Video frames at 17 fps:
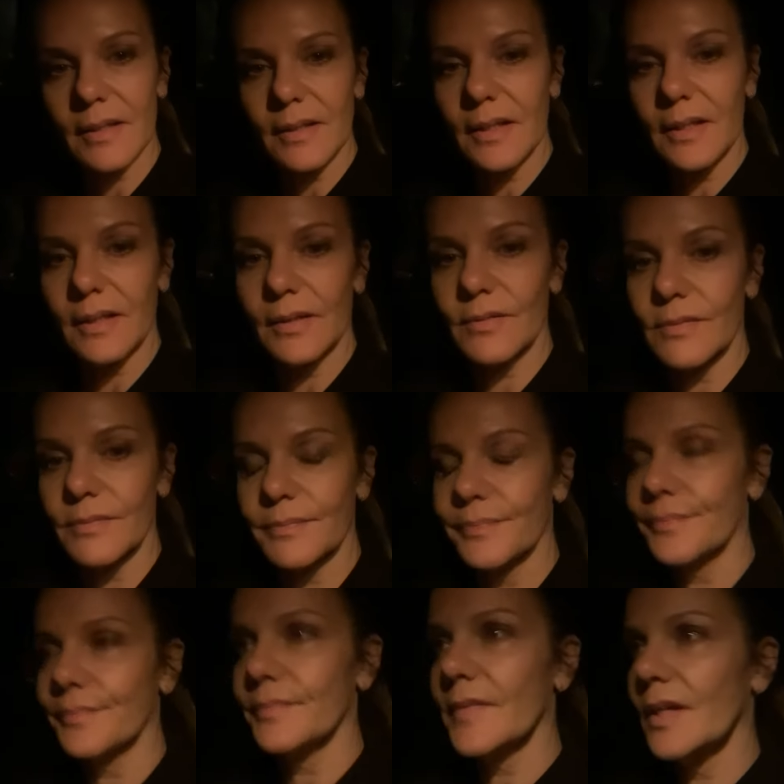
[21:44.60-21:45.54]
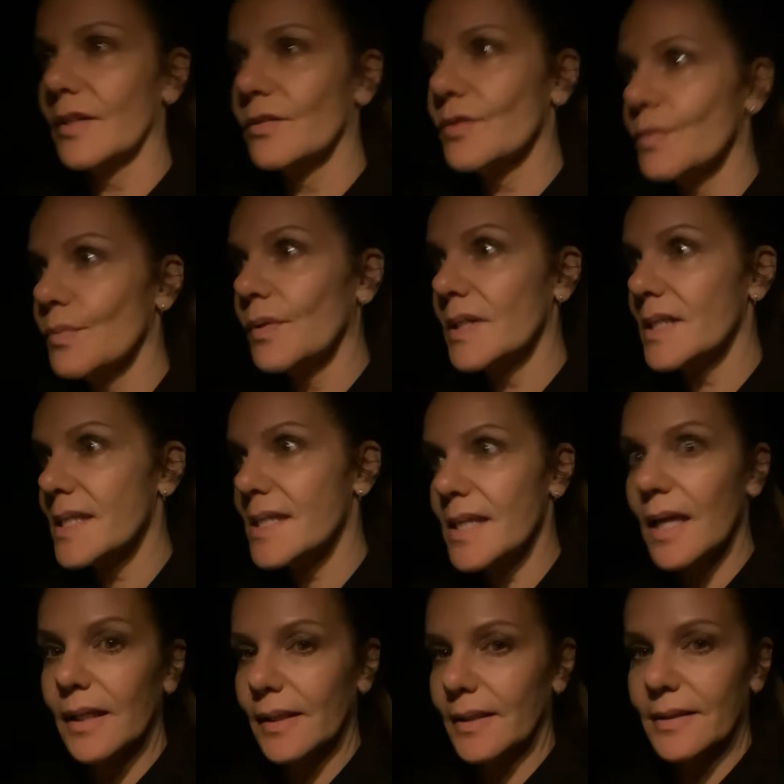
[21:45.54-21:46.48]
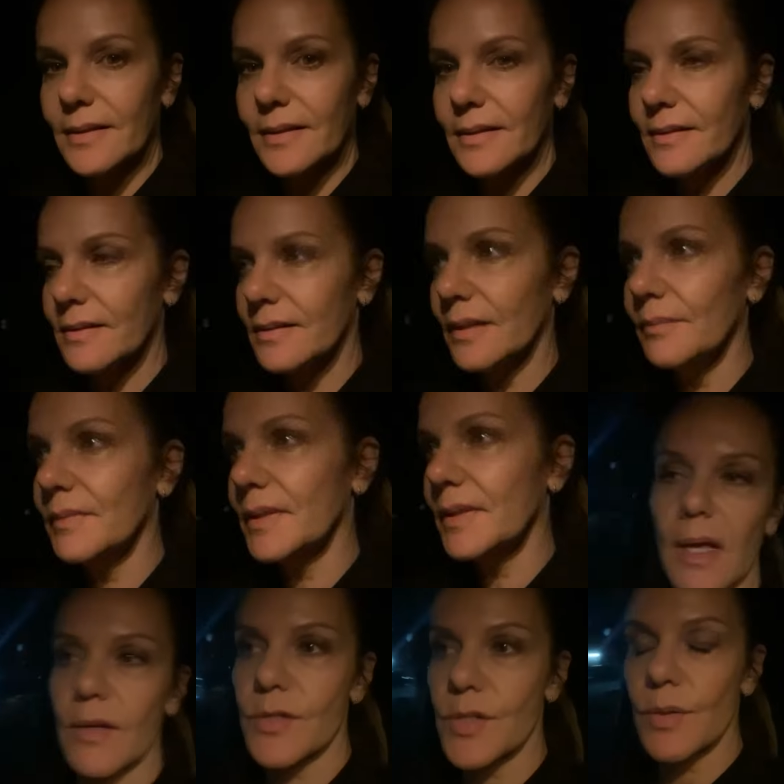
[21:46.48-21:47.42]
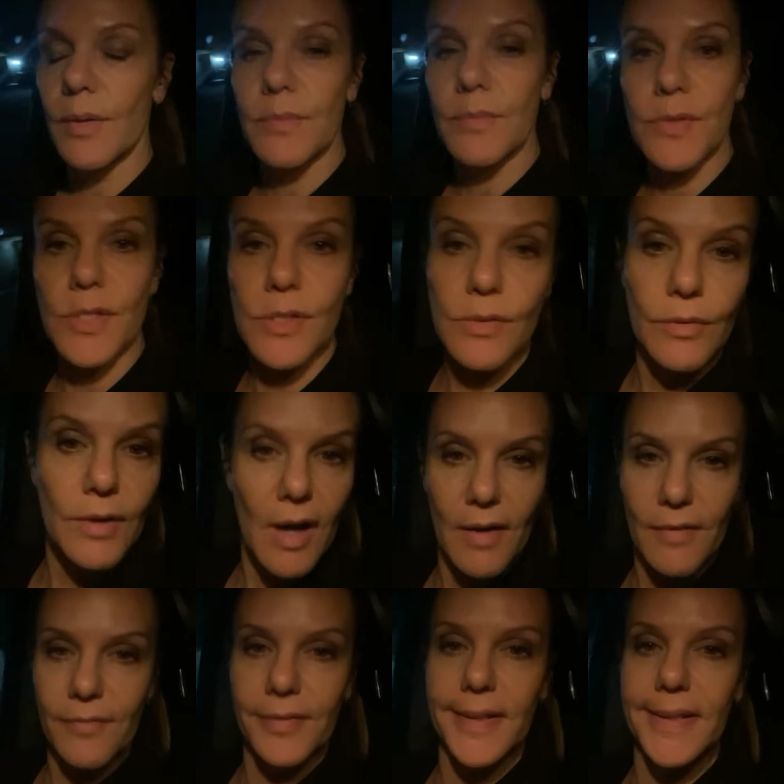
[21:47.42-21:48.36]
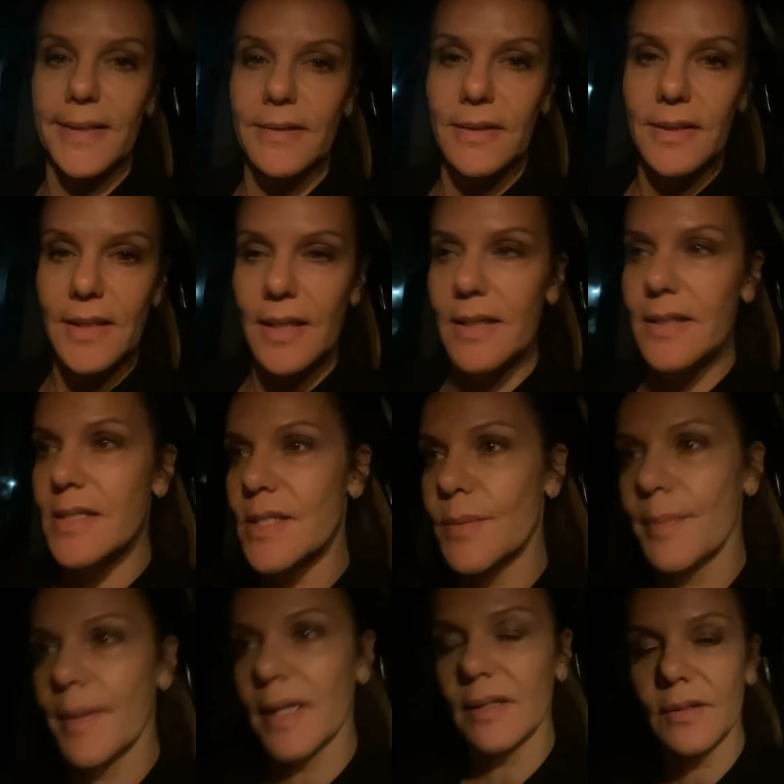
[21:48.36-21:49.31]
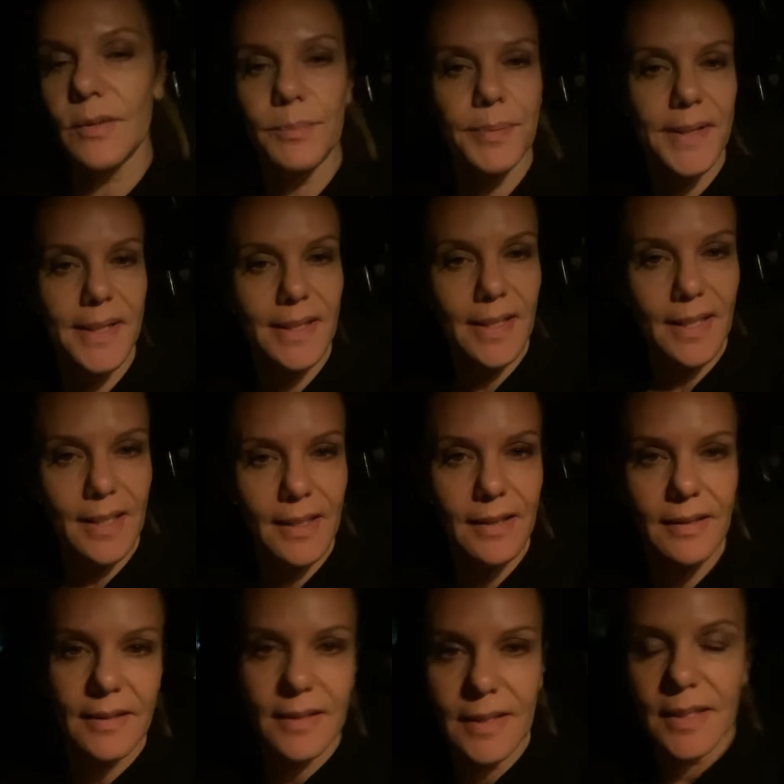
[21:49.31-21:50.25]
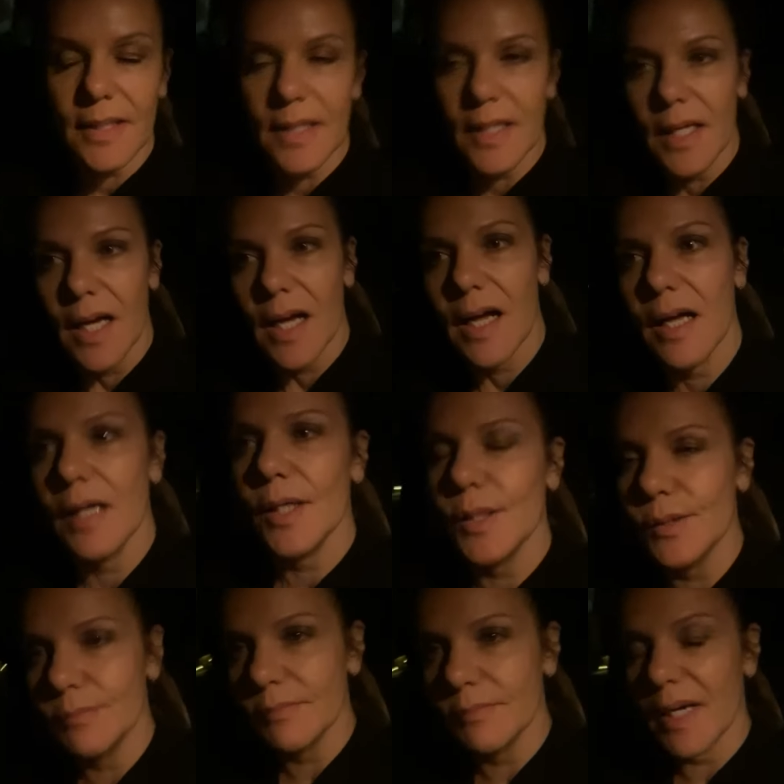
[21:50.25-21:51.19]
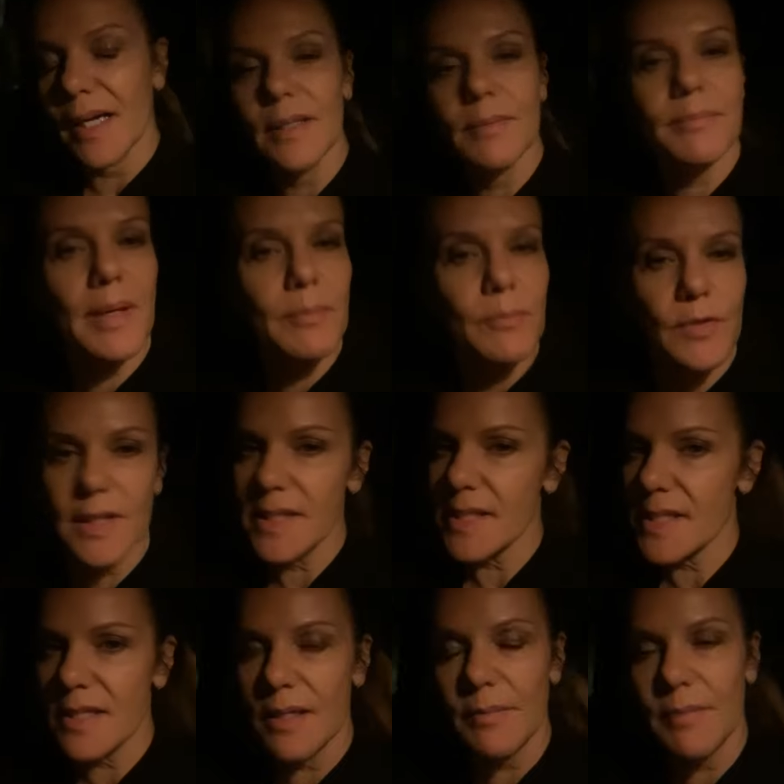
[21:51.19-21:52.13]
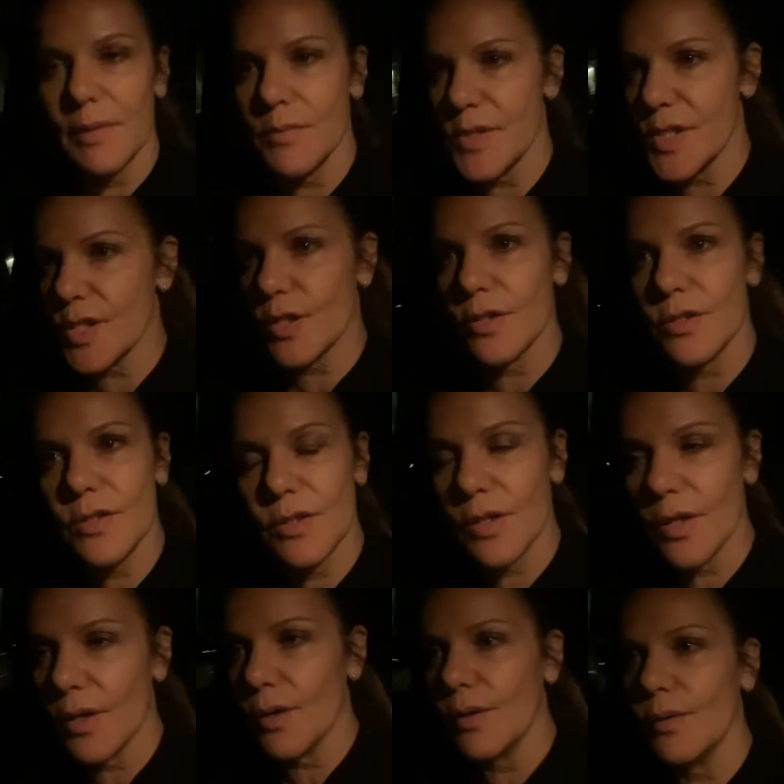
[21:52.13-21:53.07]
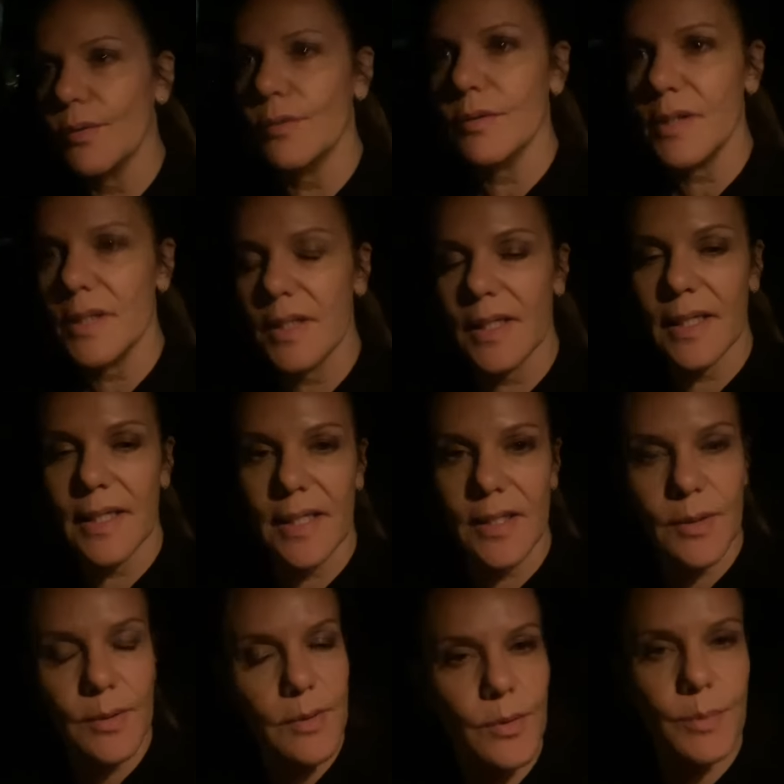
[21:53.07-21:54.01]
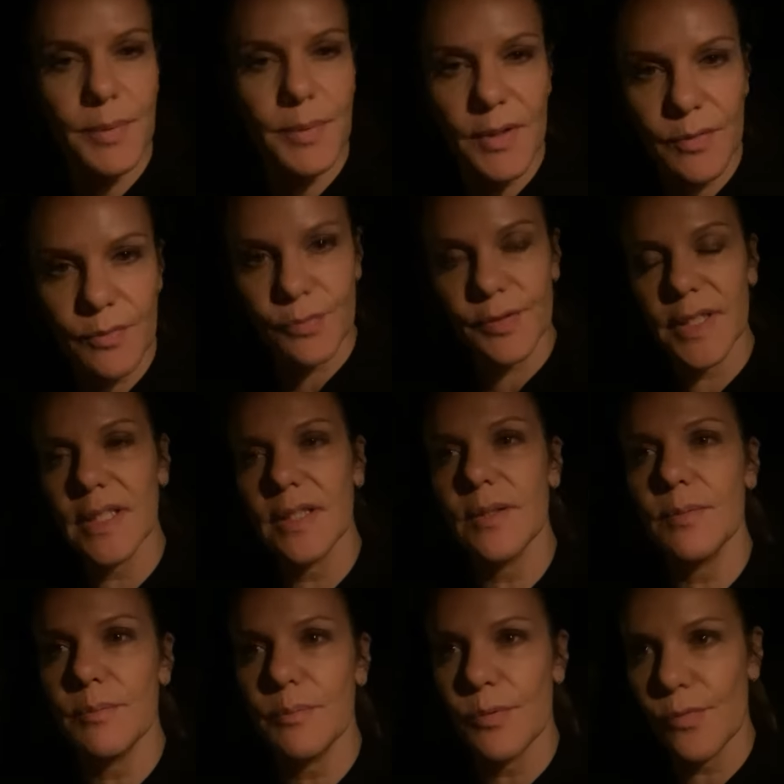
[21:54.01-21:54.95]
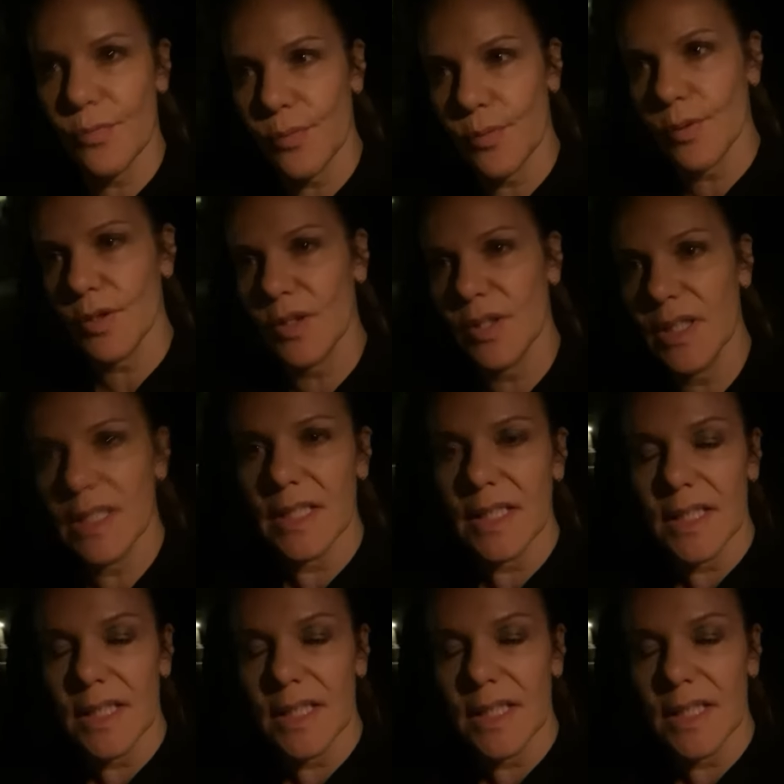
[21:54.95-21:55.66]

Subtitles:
You know, I just want to sign something. Also, I was so confident, you guys, about the PA. I had memorized them. I was good to go. I had a little bit of freedom before